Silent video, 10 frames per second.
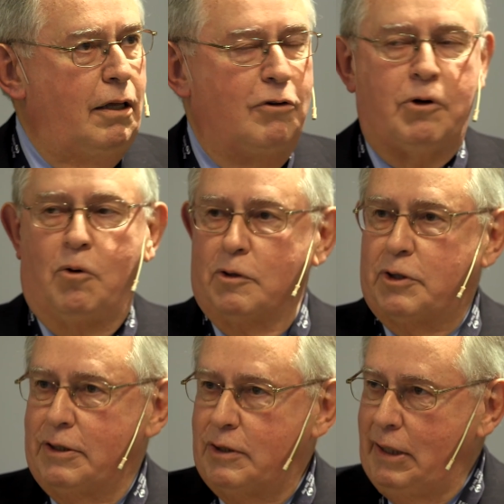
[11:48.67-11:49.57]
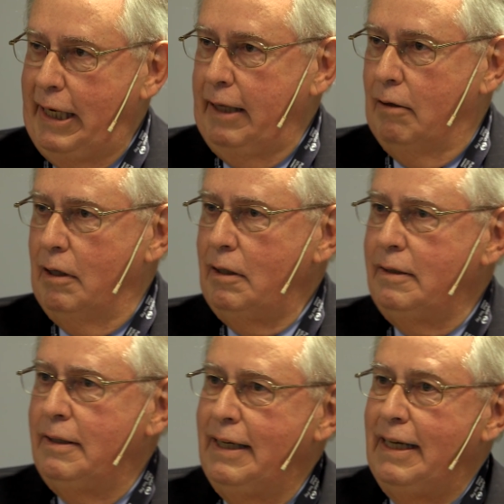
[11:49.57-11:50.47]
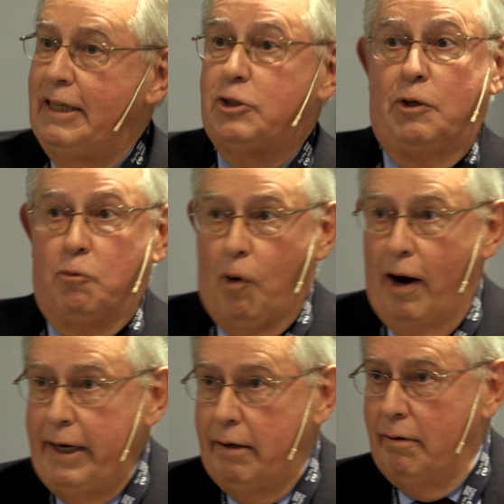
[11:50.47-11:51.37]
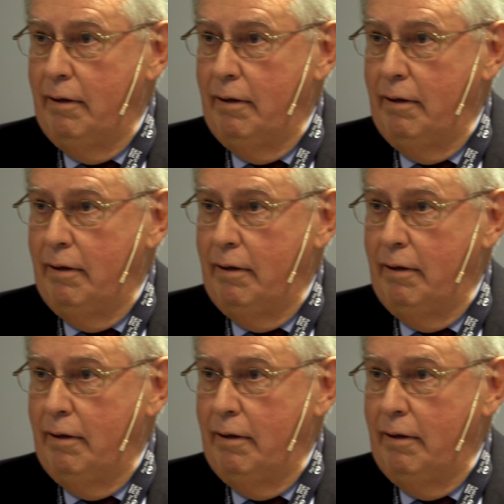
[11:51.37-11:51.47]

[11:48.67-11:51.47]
Of course it's legal. Is it right?